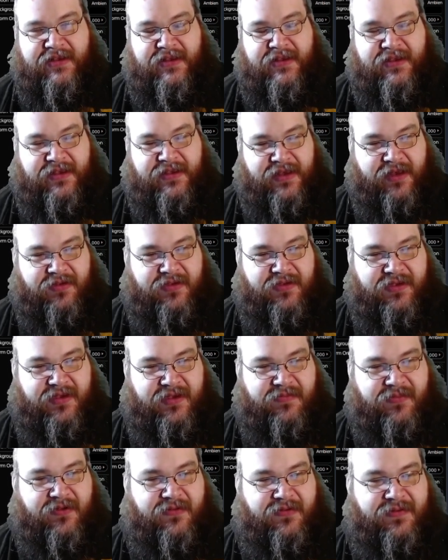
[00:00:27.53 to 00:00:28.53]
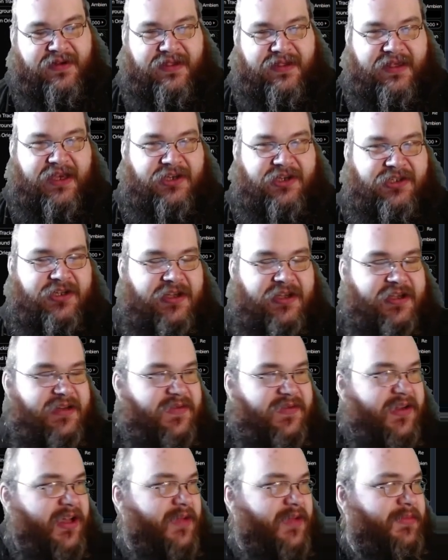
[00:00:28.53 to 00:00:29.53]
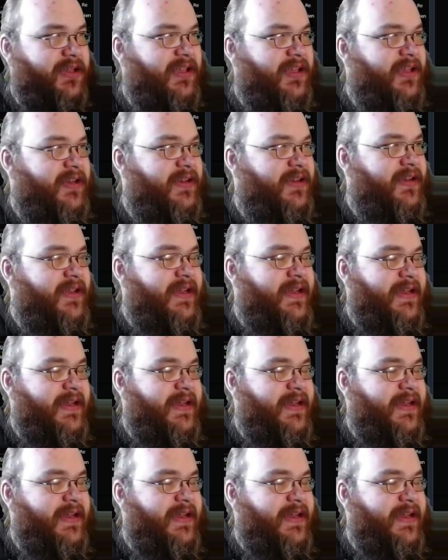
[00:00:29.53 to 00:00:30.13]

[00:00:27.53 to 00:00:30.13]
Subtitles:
It sounds simple, but it's actually kind of complicated.